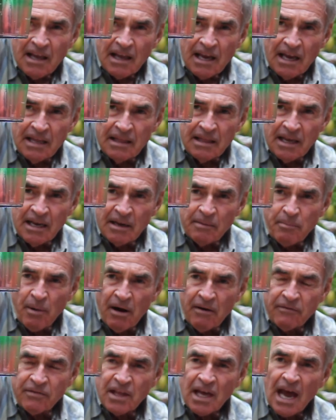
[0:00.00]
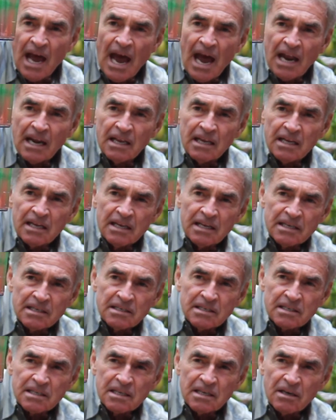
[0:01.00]
And then above that
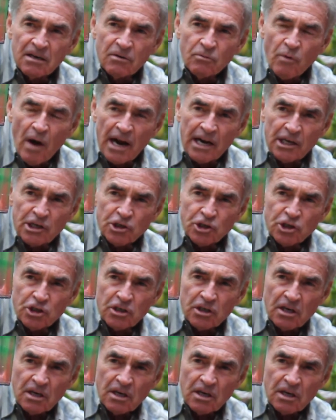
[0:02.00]
is the reddish